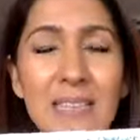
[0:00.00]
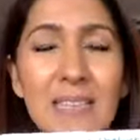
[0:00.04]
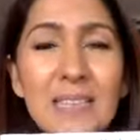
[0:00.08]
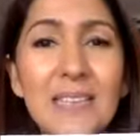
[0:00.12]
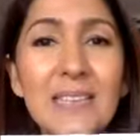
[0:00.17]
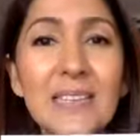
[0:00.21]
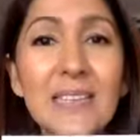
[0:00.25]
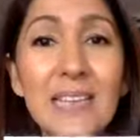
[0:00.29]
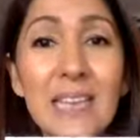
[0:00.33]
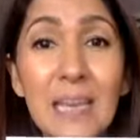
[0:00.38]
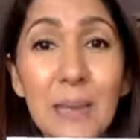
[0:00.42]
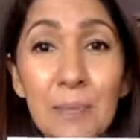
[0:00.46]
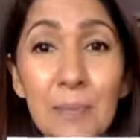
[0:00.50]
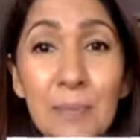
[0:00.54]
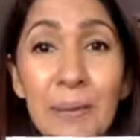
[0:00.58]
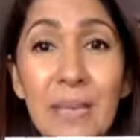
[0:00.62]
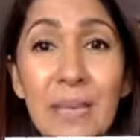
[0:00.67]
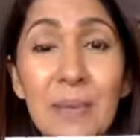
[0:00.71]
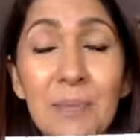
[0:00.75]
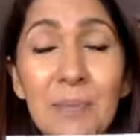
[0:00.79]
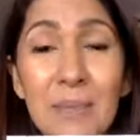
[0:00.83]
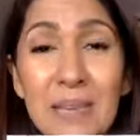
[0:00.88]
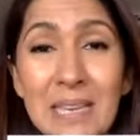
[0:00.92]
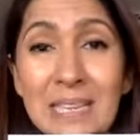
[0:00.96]
it
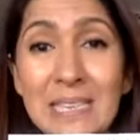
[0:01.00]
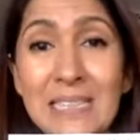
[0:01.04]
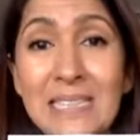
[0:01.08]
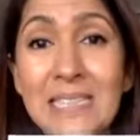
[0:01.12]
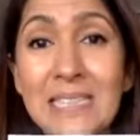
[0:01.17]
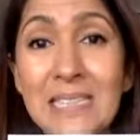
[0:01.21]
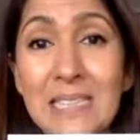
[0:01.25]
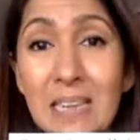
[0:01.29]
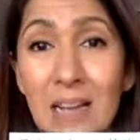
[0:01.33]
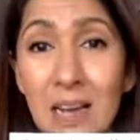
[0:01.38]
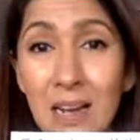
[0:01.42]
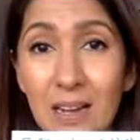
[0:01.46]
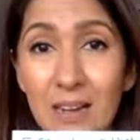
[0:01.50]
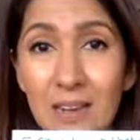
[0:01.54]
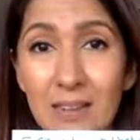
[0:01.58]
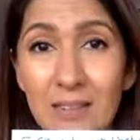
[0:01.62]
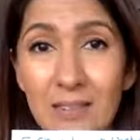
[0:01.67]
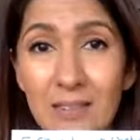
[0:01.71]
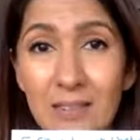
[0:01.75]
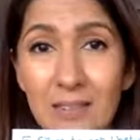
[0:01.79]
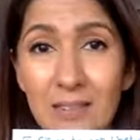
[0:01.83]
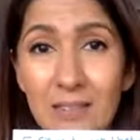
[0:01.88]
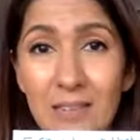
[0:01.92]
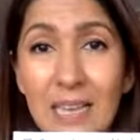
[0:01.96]
keeping me stuck?
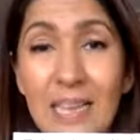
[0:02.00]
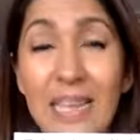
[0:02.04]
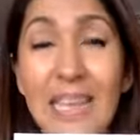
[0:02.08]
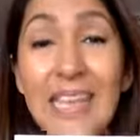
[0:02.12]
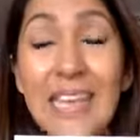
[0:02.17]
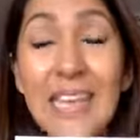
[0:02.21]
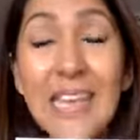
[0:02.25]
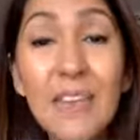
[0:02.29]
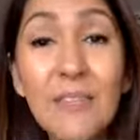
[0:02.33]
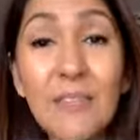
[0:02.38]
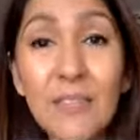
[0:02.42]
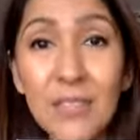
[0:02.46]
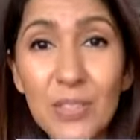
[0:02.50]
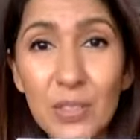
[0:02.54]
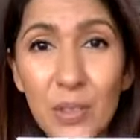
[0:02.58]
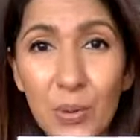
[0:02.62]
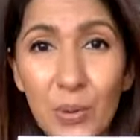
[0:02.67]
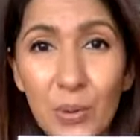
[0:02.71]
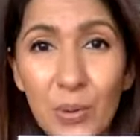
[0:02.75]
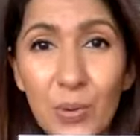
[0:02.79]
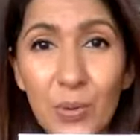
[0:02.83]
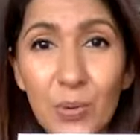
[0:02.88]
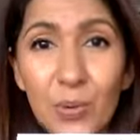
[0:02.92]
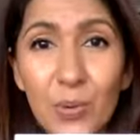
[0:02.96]
Even
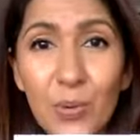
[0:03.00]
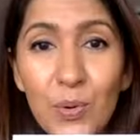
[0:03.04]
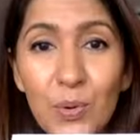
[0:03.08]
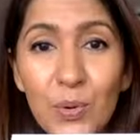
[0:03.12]
though